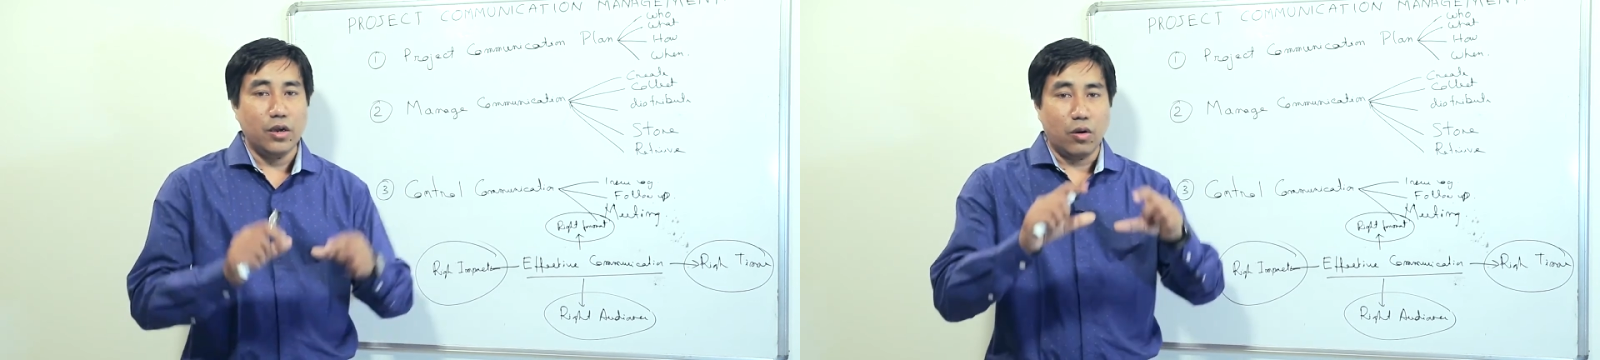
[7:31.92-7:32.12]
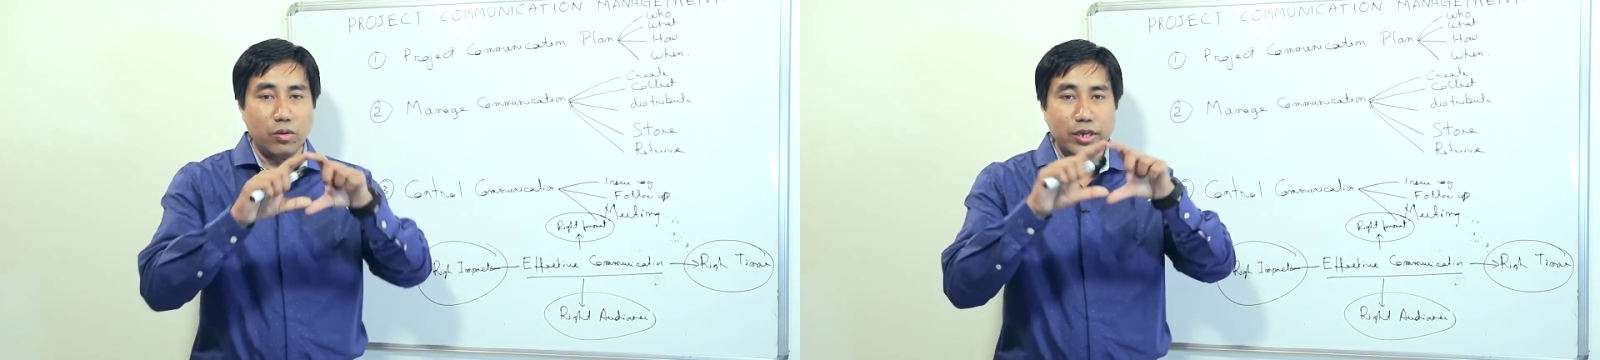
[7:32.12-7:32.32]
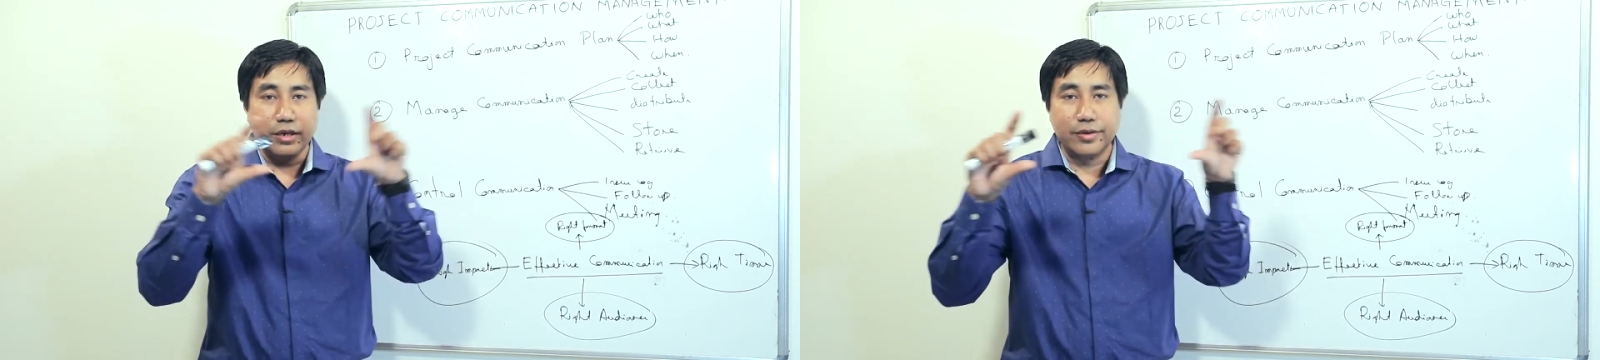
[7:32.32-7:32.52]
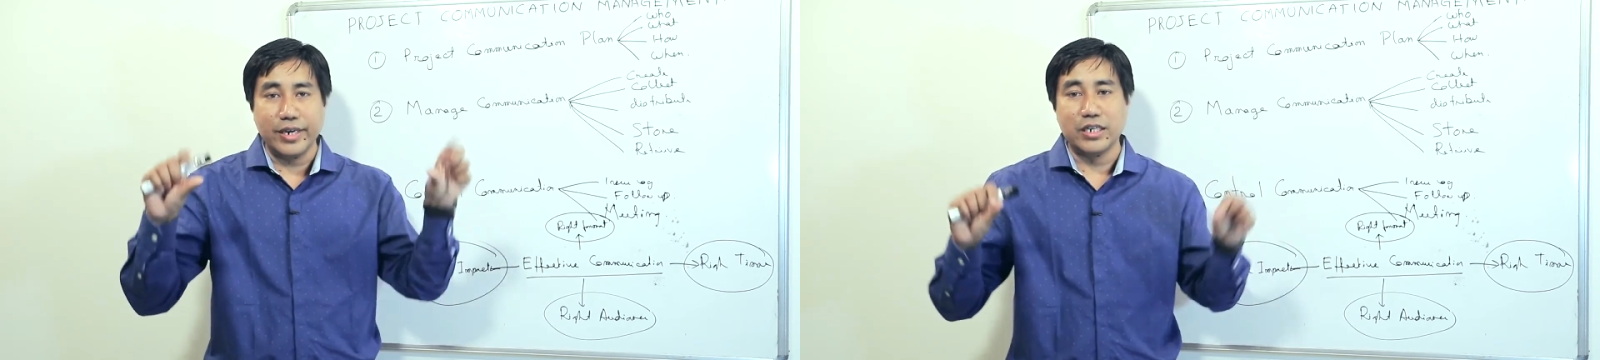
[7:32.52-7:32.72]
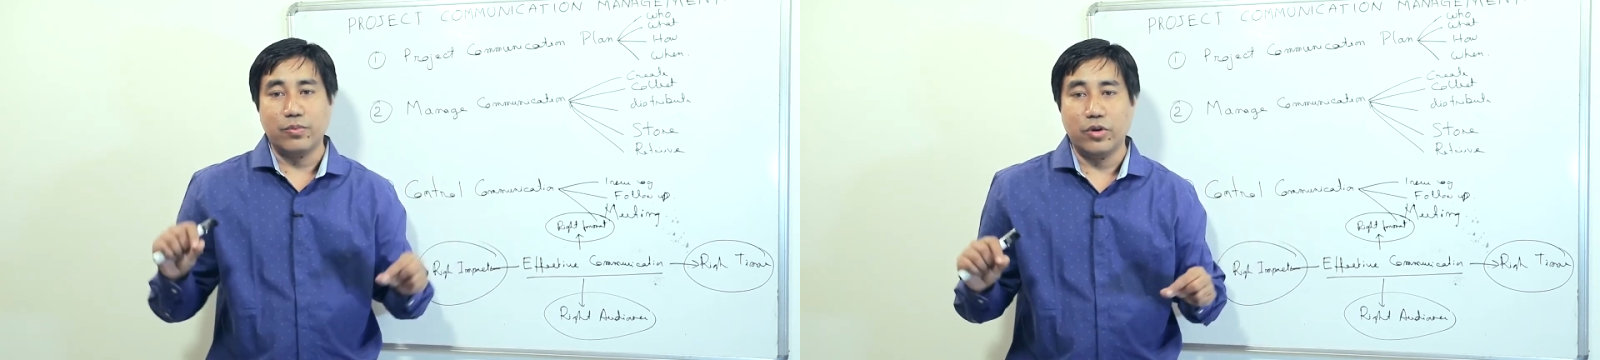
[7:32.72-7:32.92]
only the
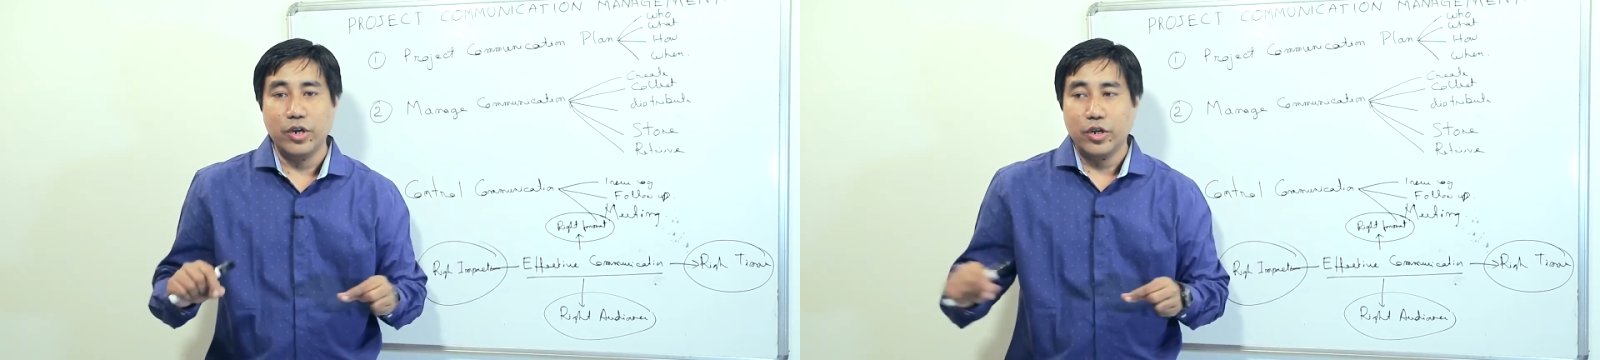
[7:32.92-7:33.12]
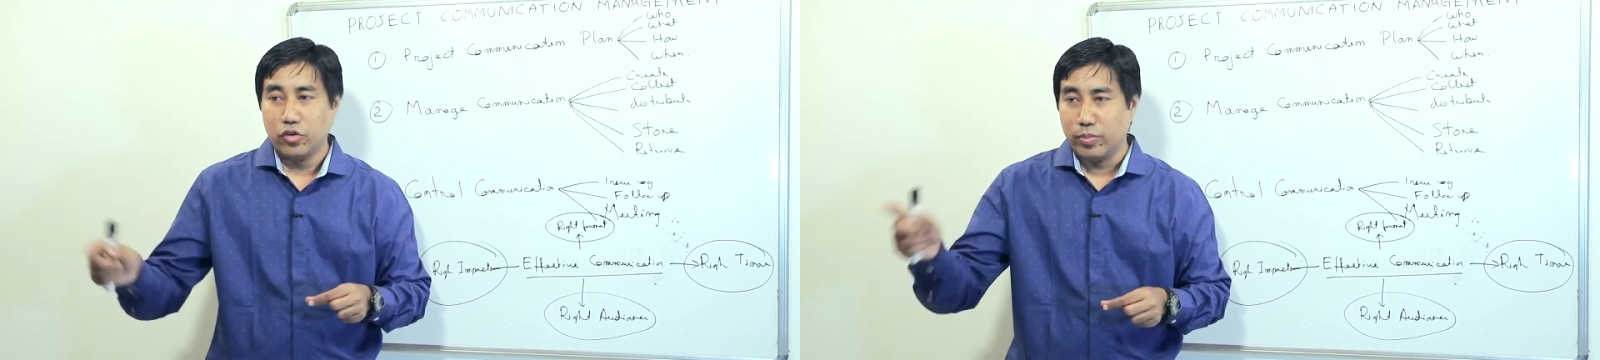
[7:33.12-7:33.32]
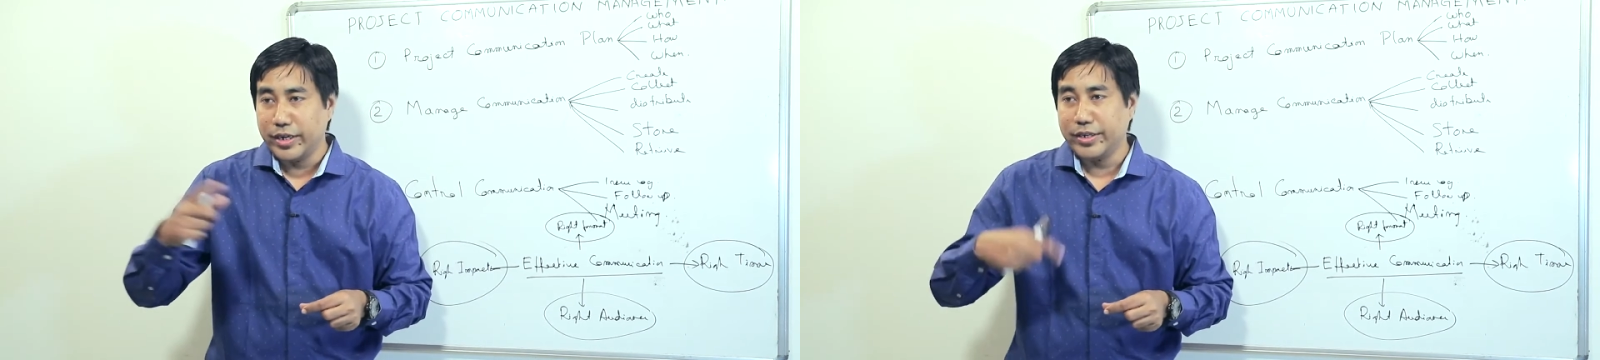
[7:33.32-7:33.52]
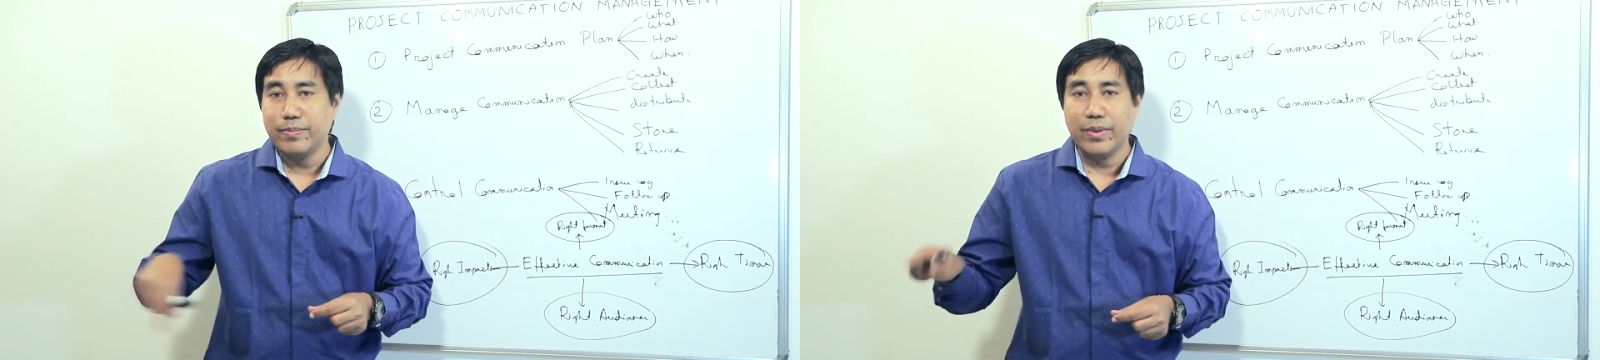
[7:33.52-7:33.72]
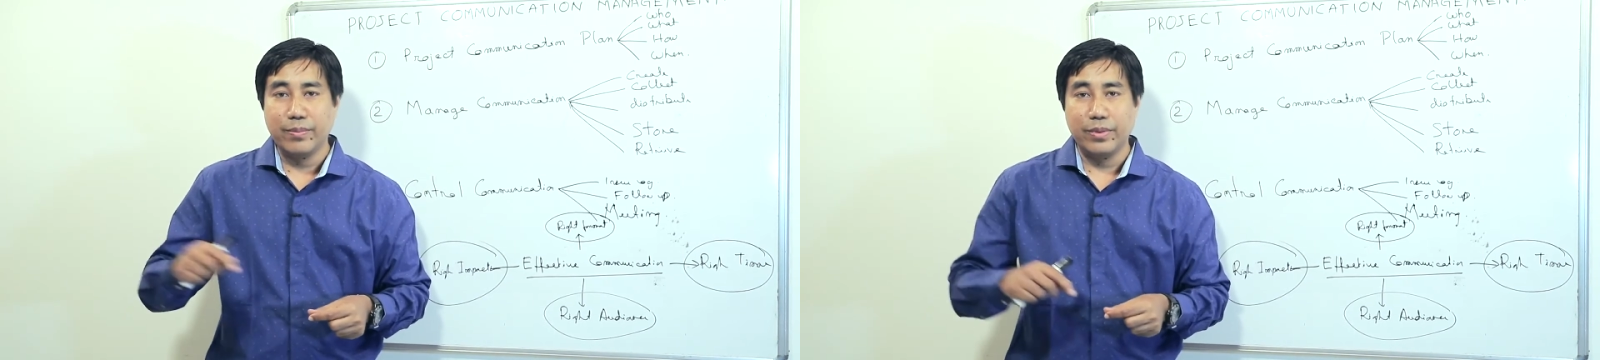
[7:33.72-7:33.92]
dashboard to my
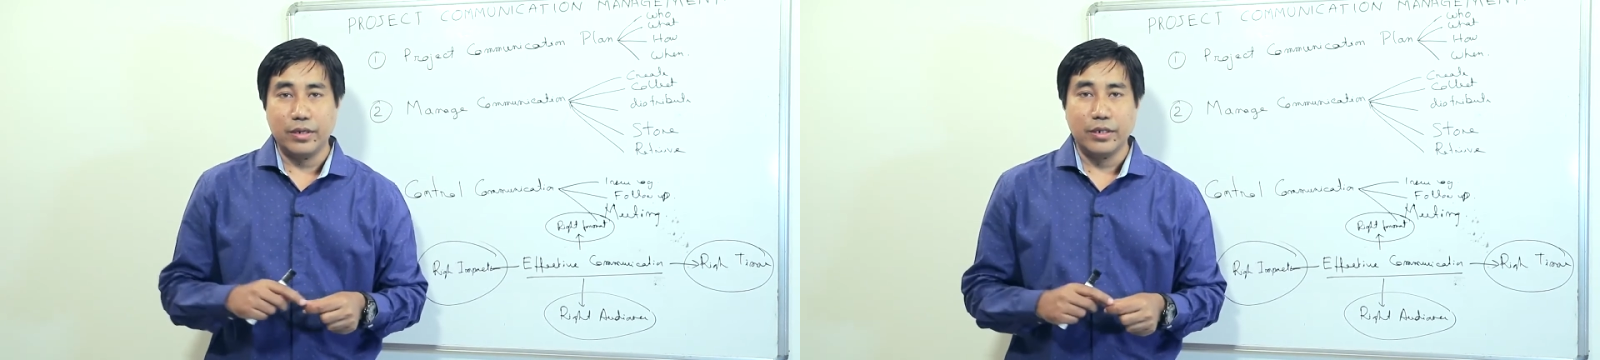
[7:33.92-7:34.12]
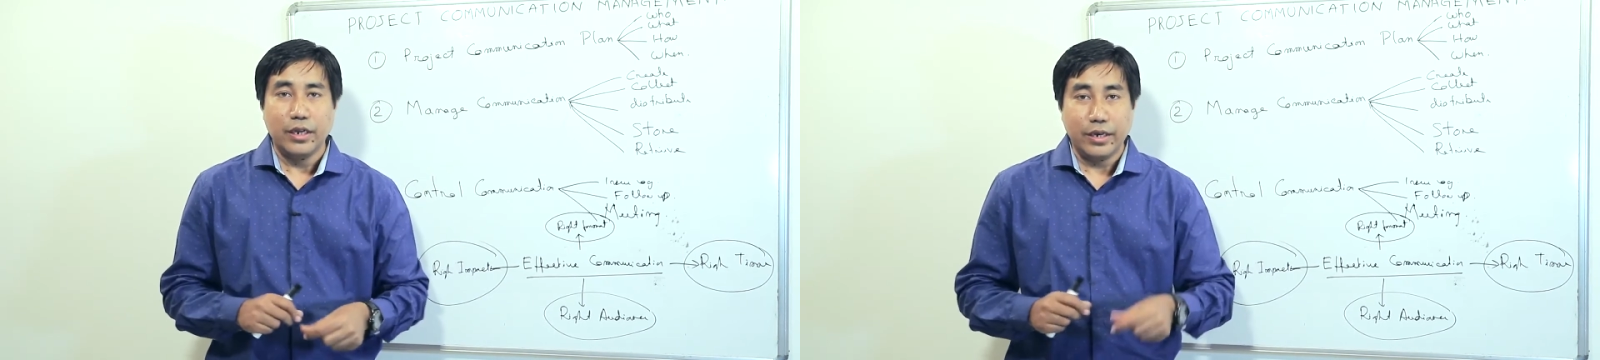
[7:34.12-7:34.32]
team members,